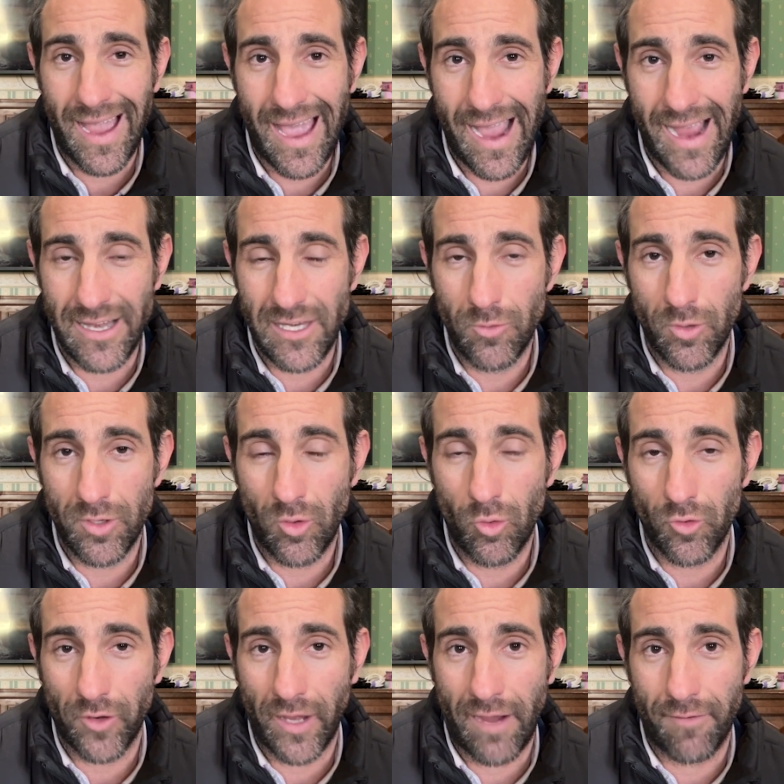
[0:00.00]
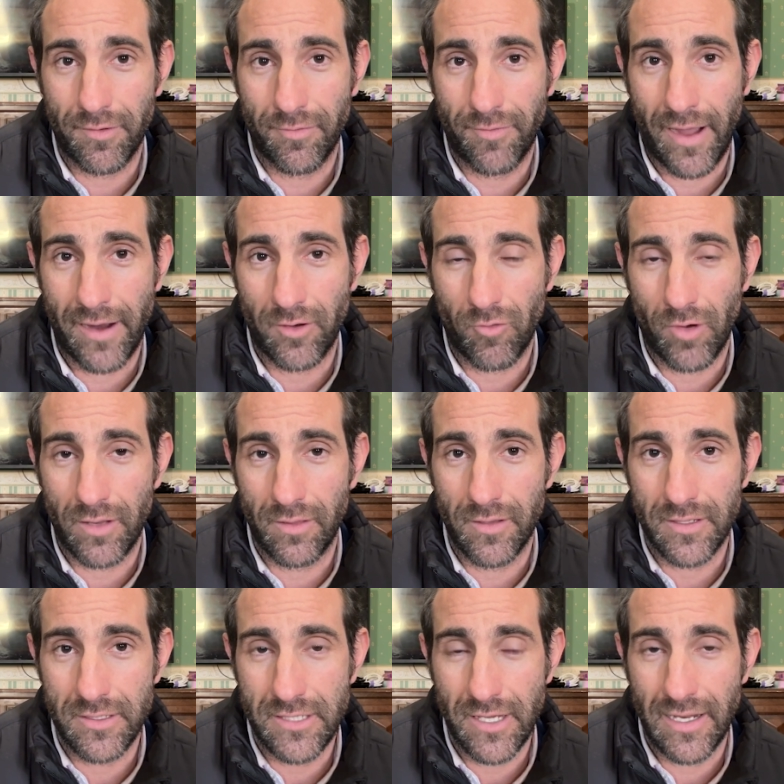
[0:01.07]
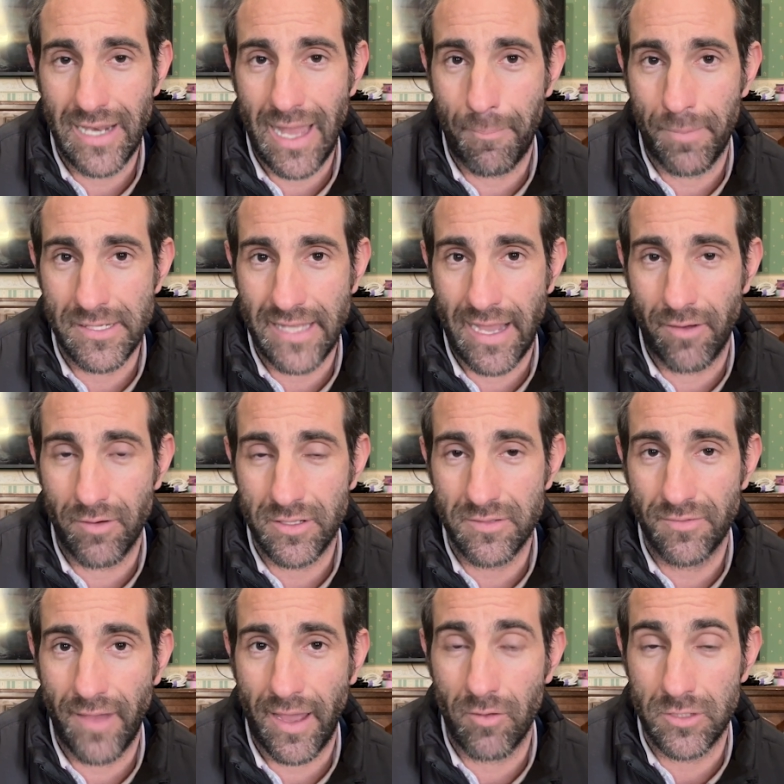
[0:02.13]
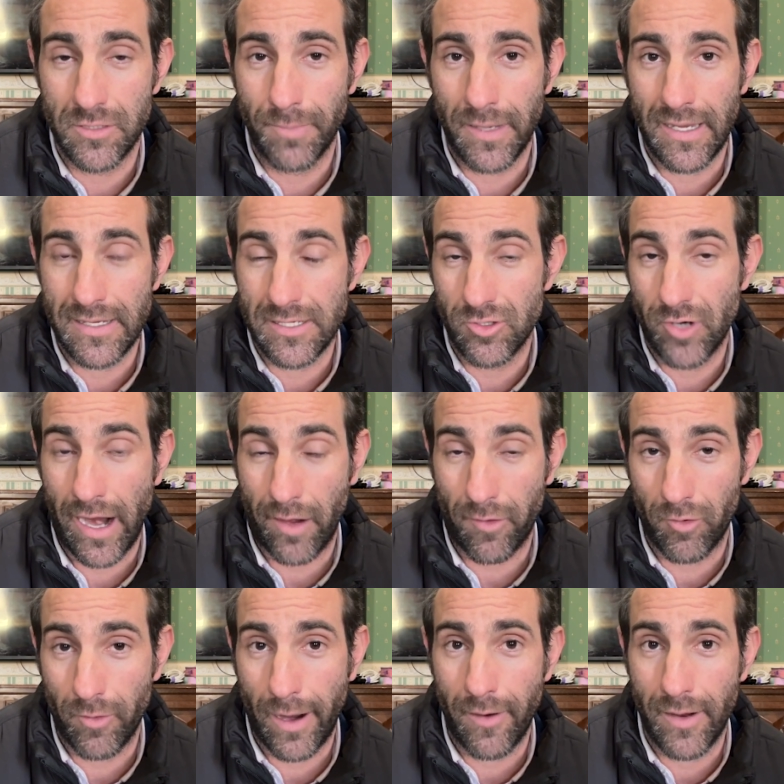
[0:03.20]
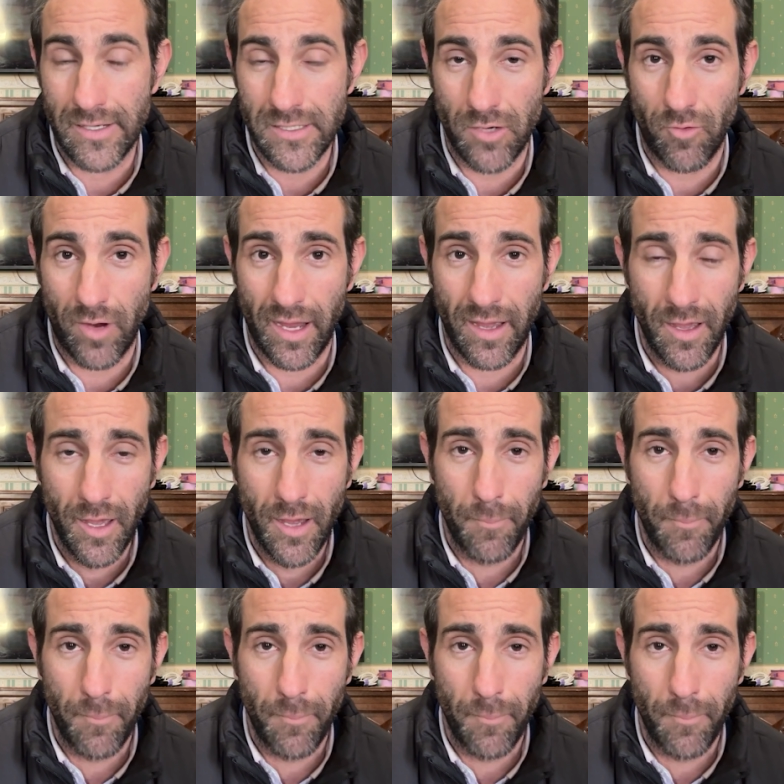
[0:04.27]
and you would also have to factor in that Leopardstown has failed to be his track throughout his career.